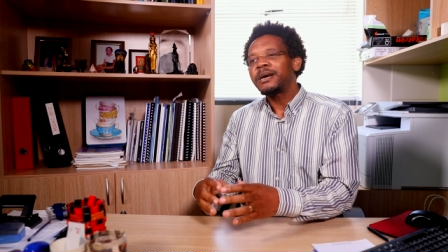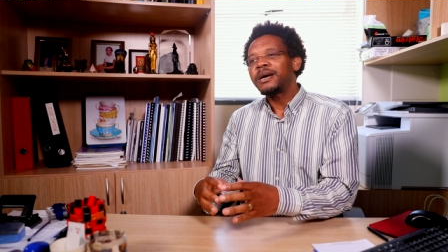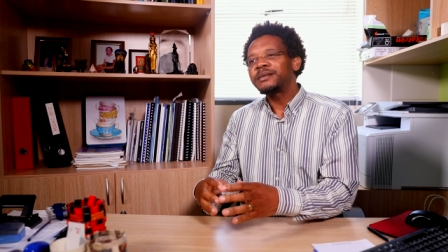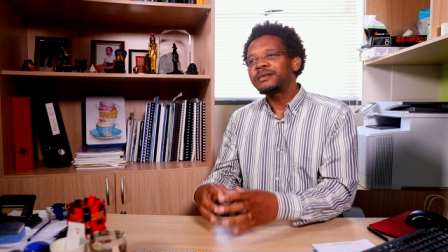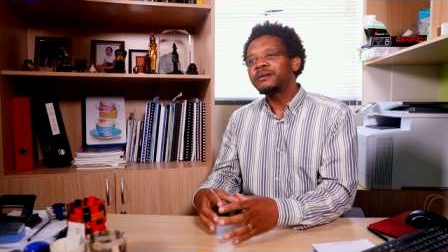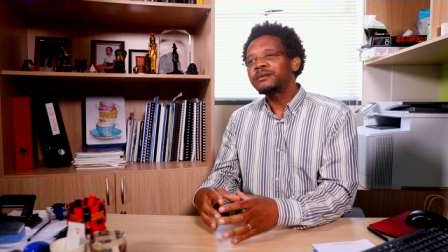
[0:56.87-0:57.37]

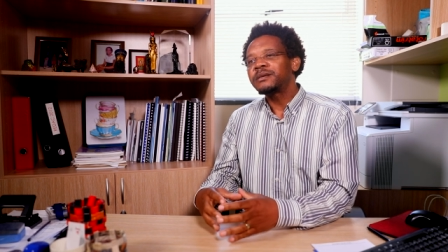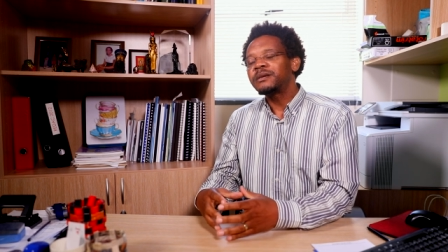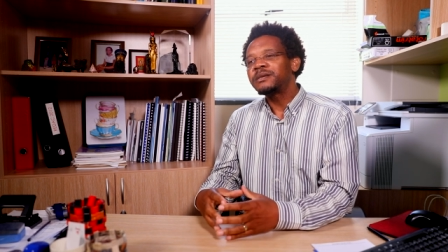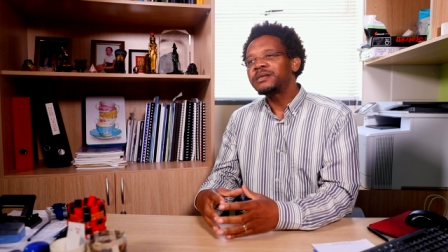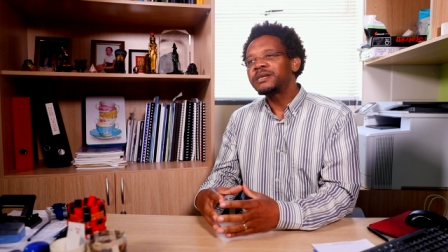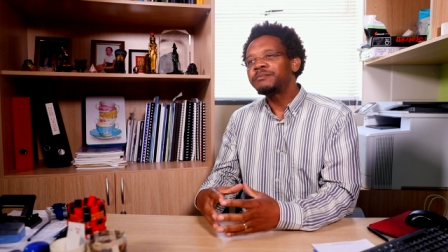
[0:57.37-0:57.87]
and sickle
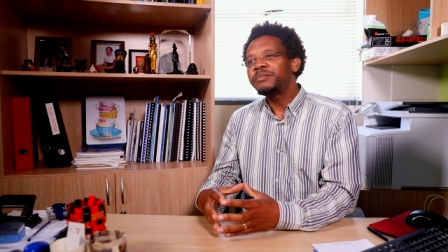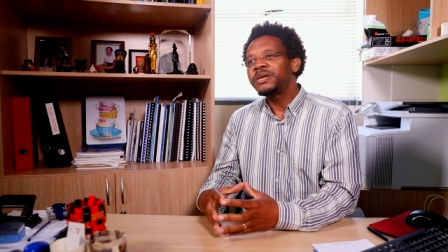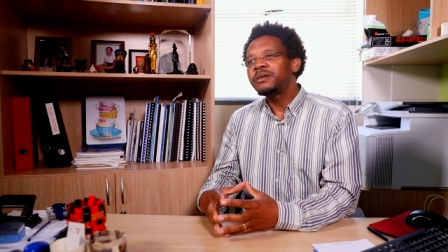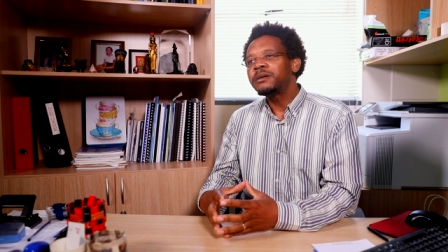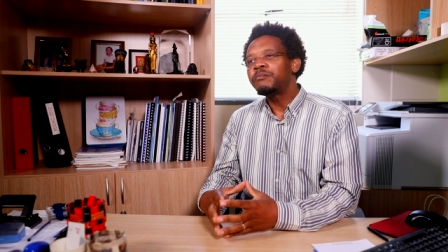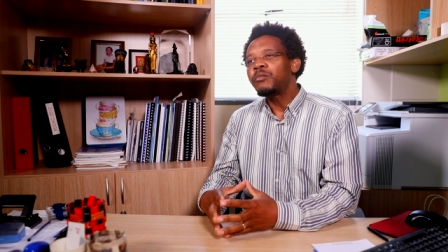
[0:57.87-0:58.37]
cell disease
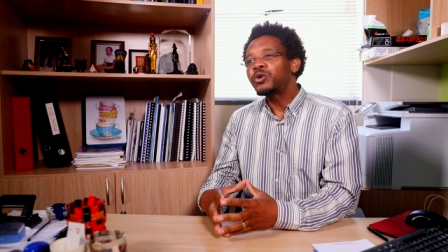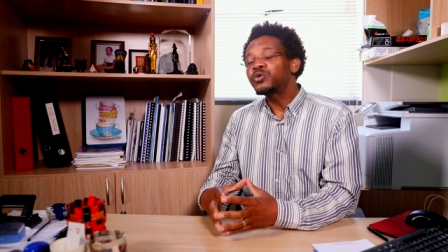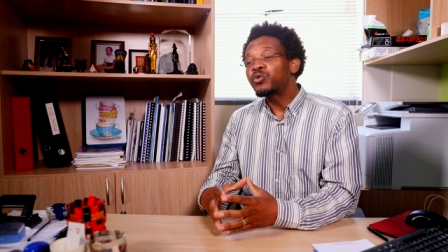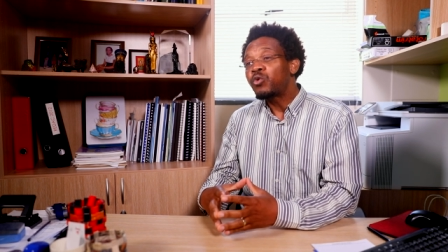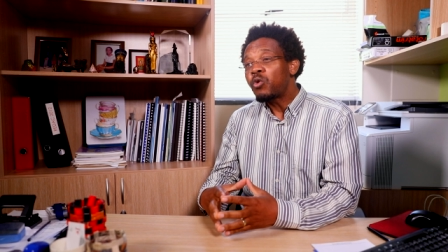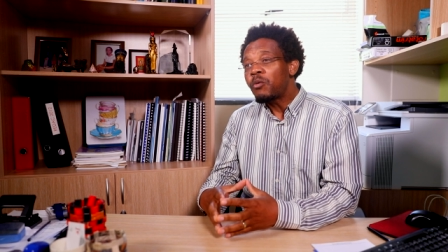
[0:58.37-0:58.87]
being the
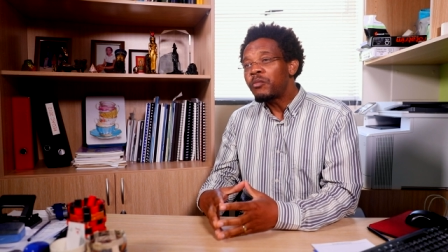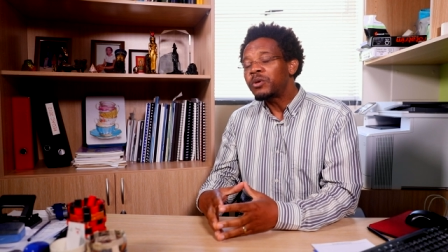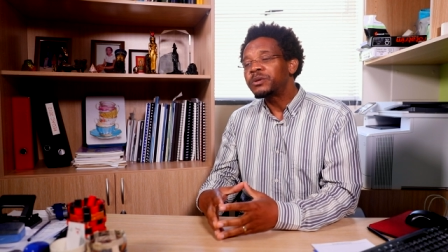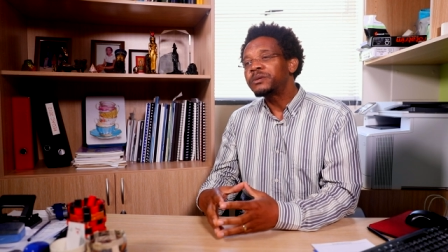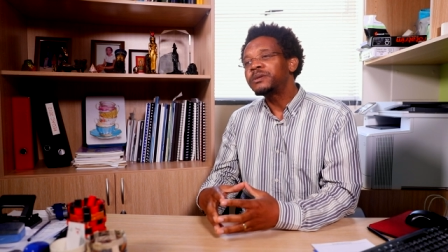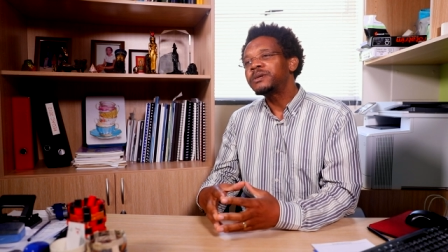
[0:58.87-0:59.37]
most
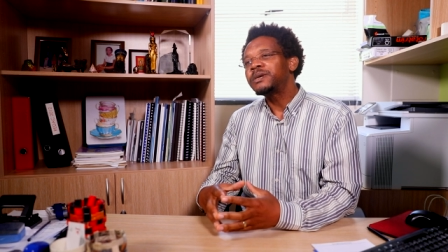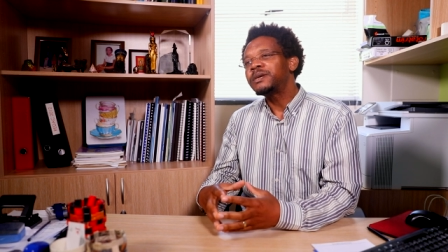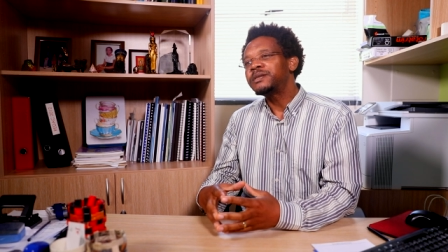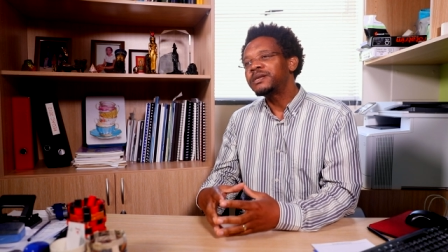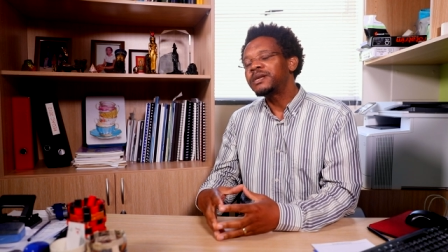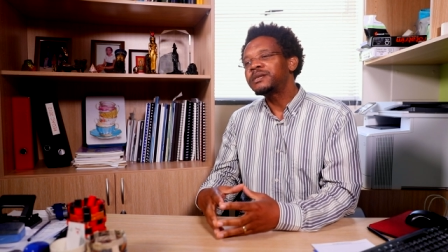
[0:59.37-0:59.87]
common
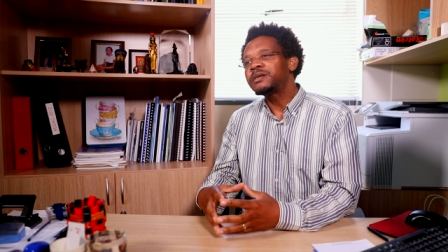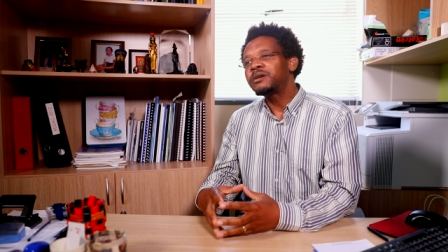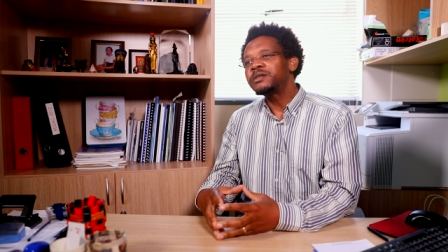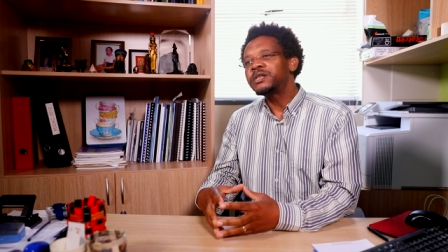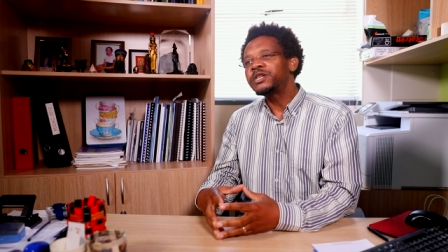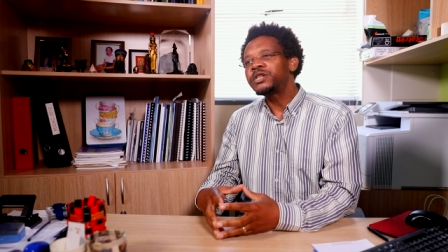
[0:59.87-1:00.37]
genetic
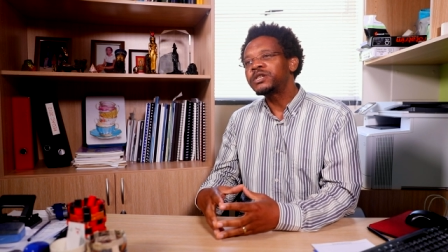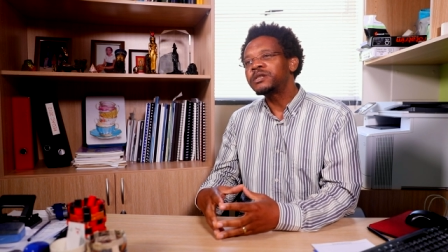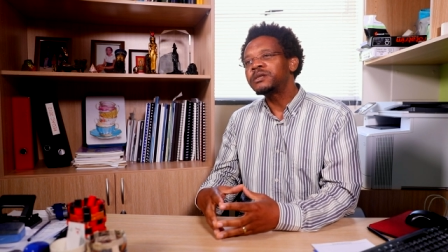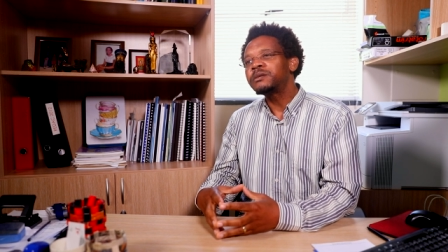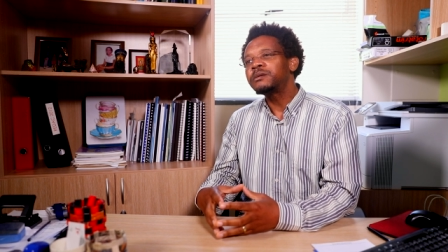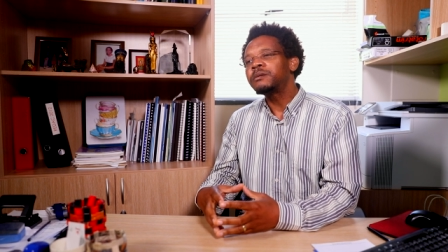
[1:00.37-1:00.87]

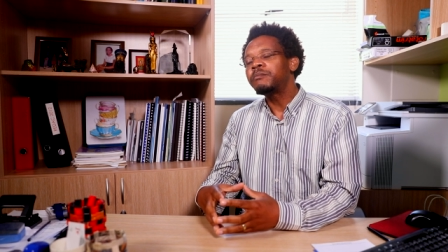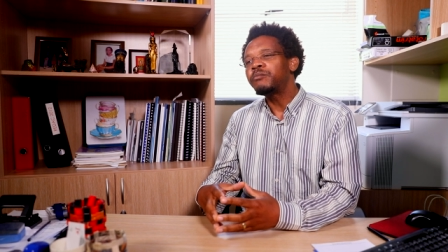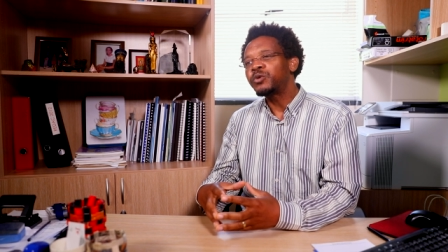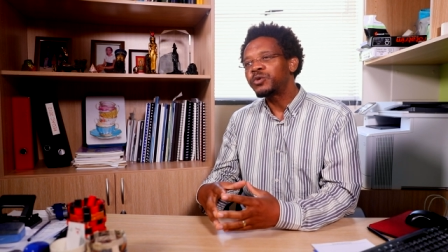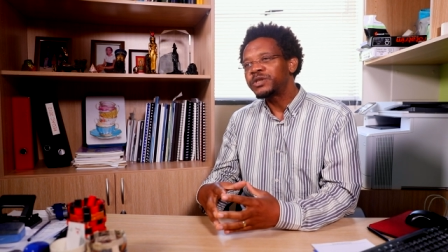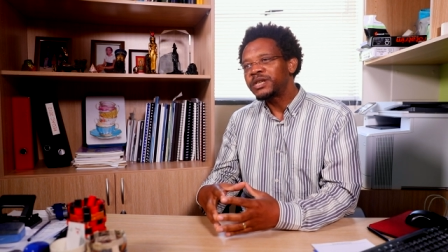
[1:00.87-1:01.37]
condition,
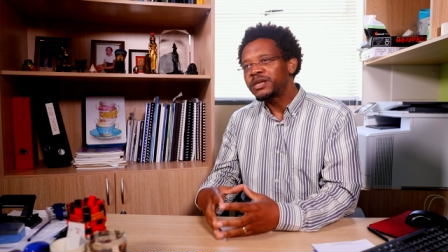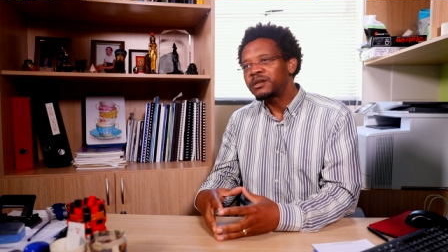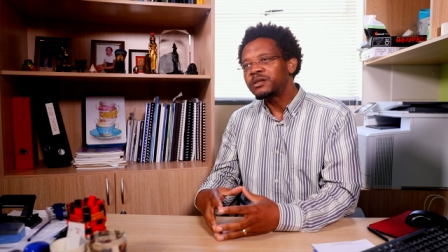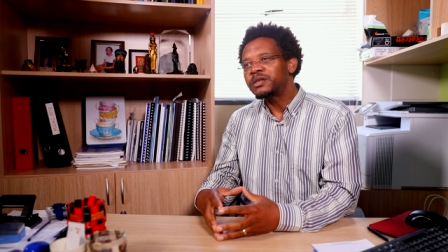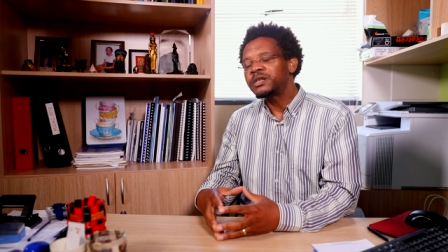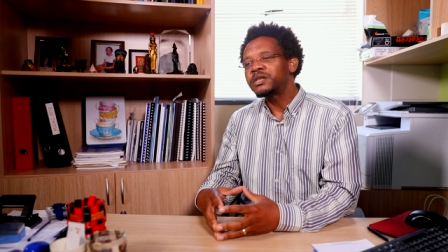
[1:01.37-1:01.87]
monogenic
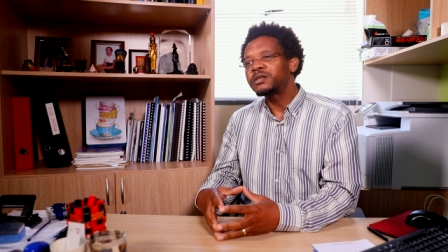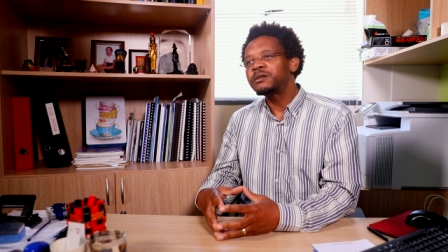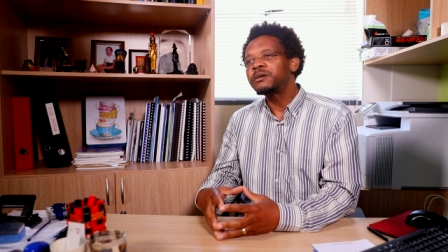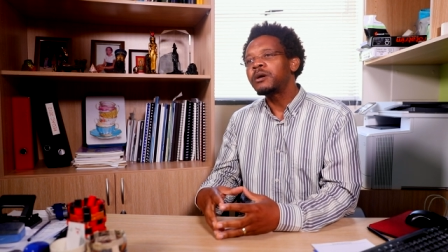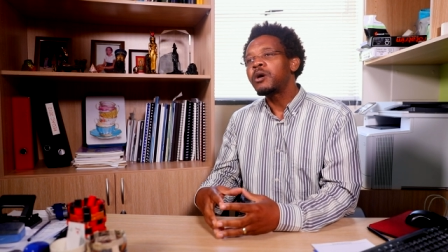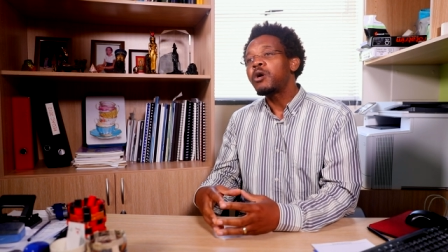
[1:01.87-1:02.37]

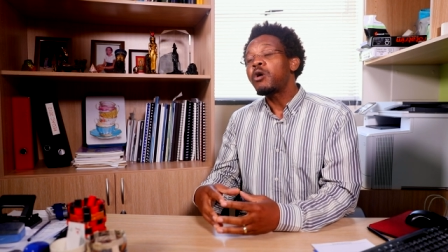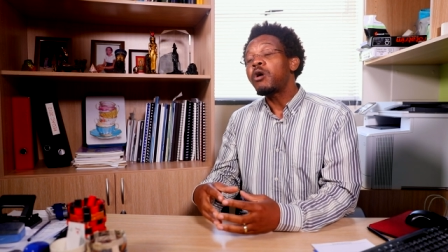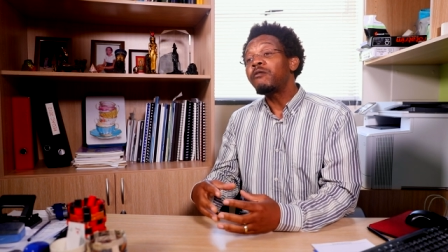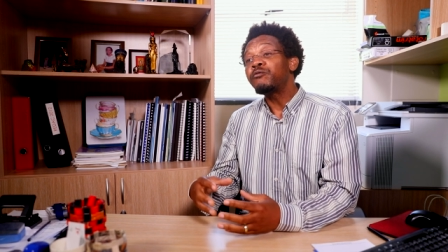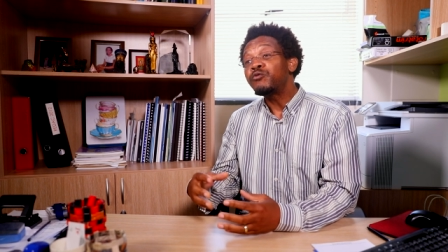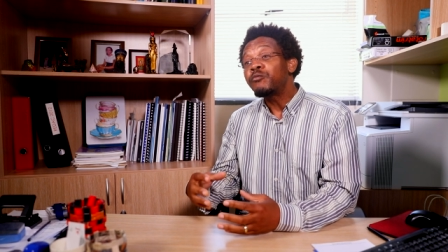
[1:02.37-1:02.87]
condition of